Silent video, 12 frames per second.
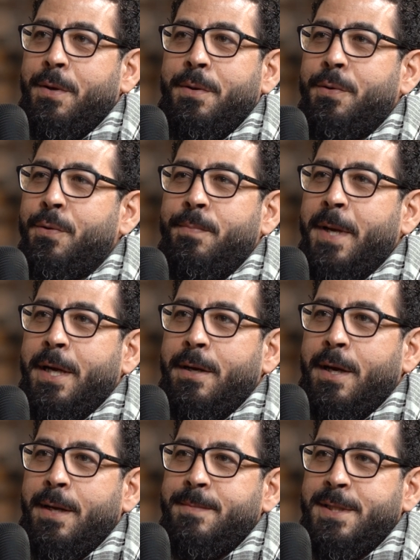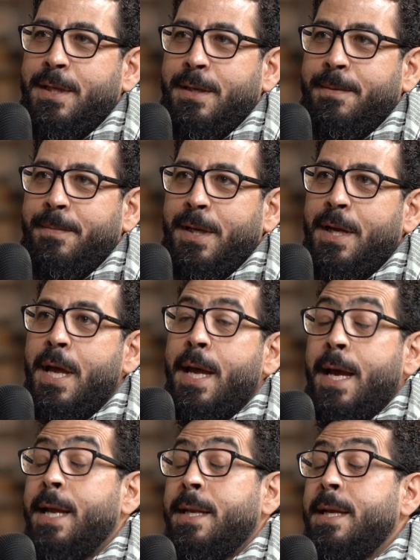No big crimes now.
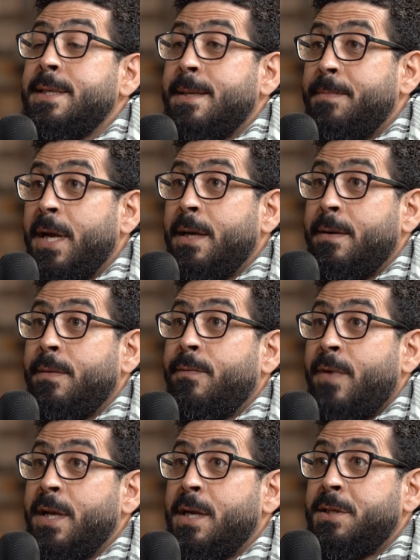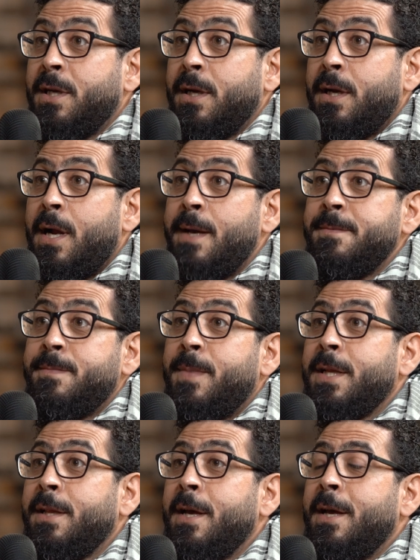It is a big financial crimes,
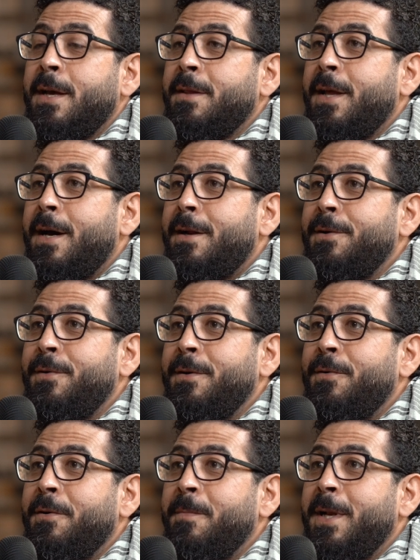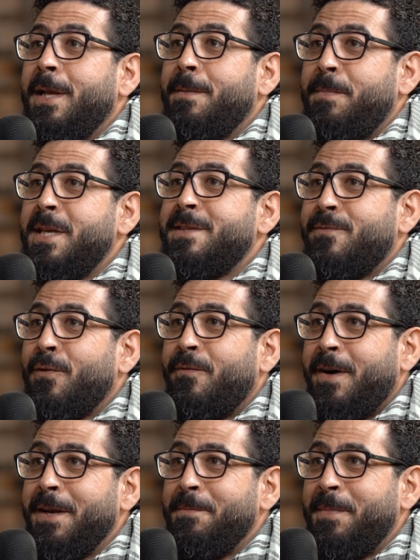but they are normally peaceful,
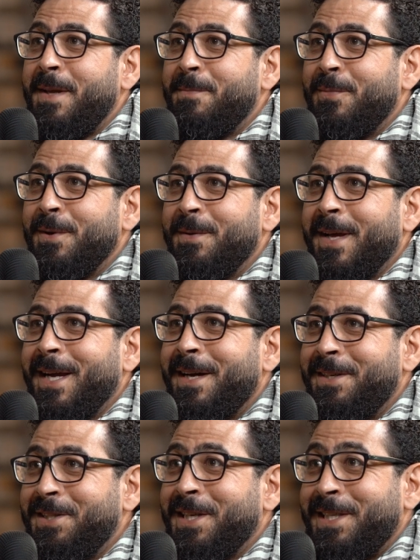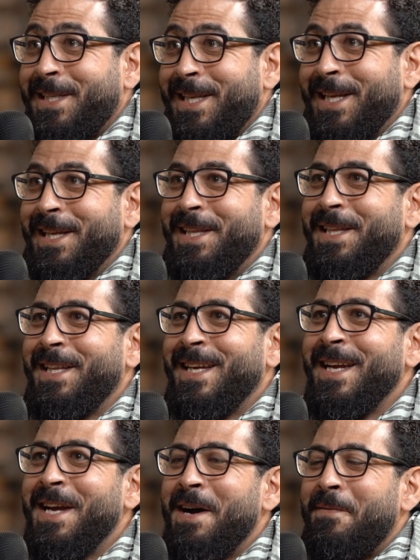fun people. They are just
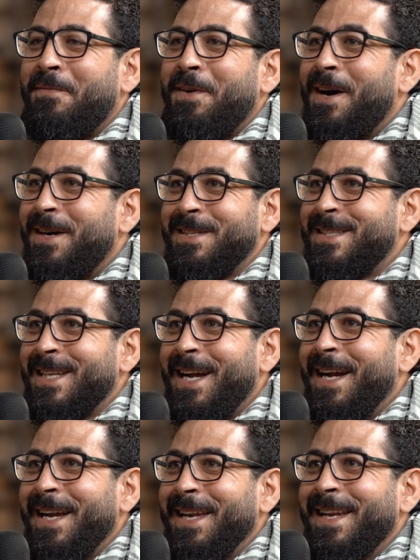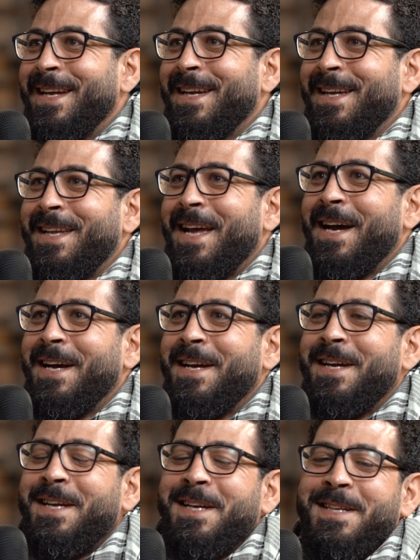frauds, and
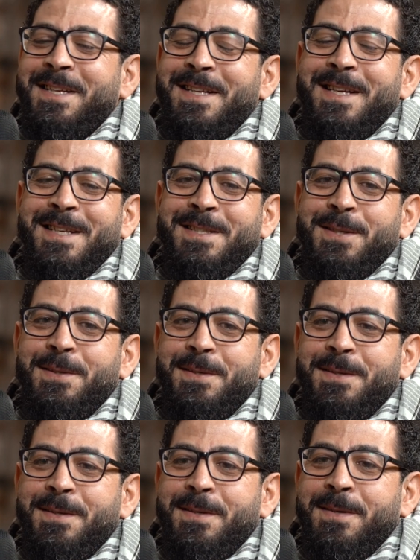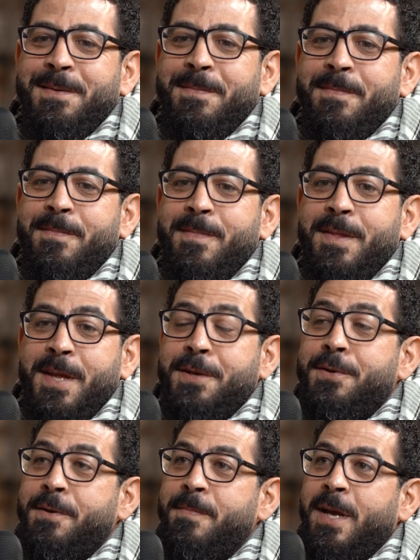So they
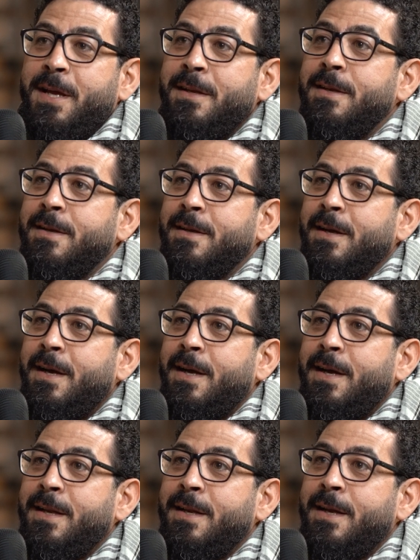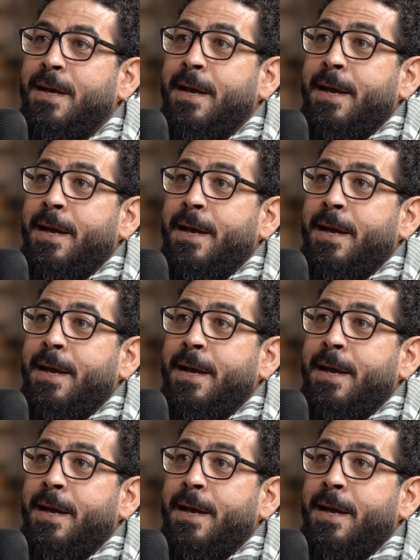took me in, and